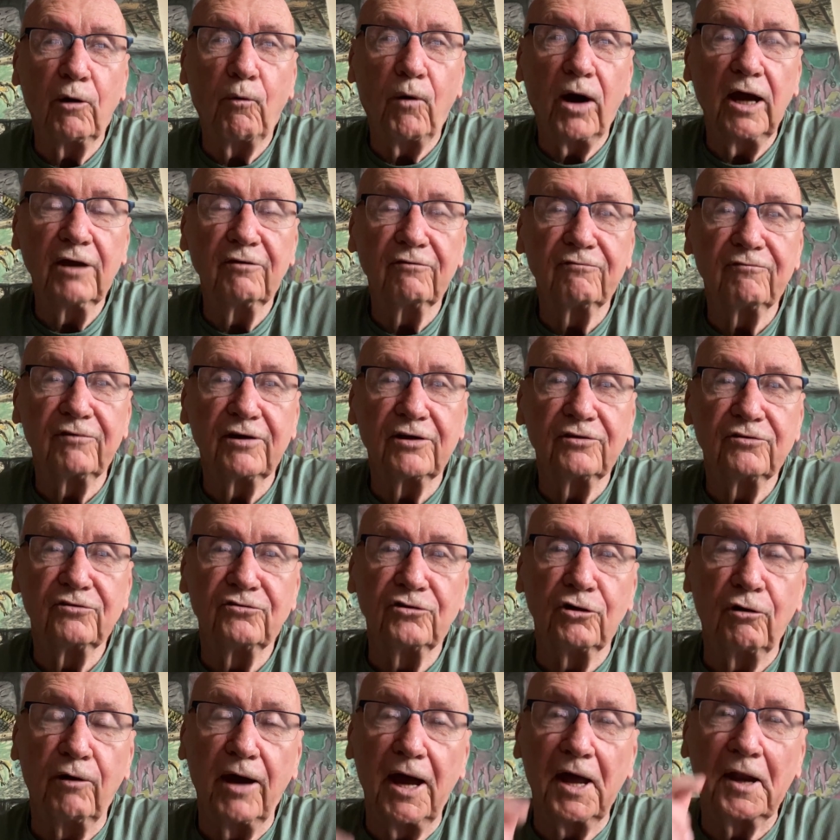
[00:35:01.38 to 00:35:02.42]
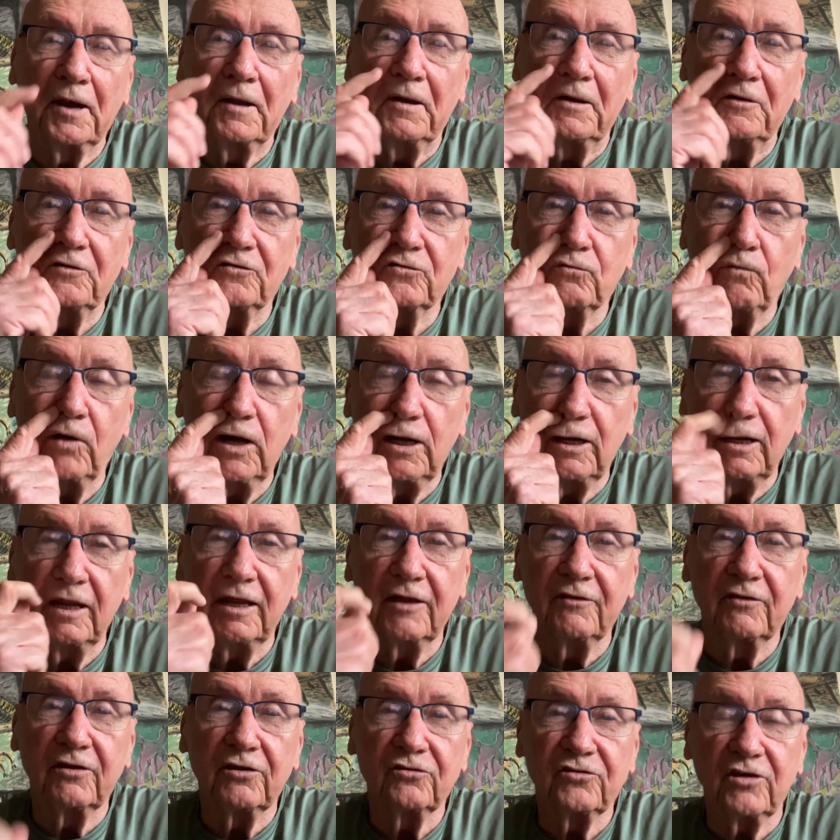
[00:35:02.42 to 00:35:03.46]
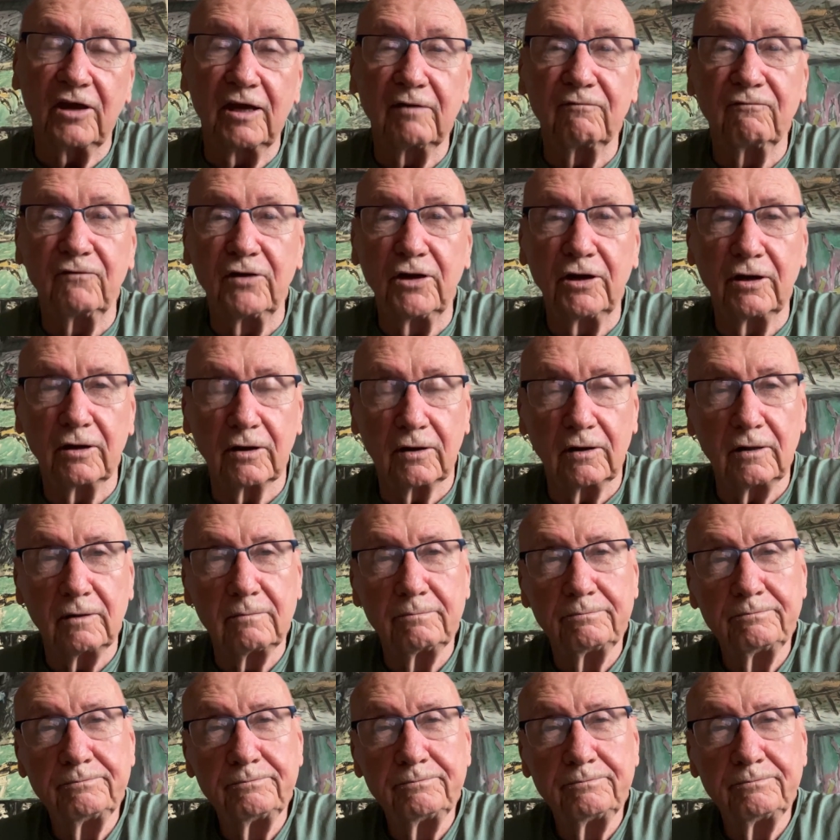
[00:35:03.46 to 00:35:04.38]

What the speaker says: my wife and Joanna as well, and the same vehicle.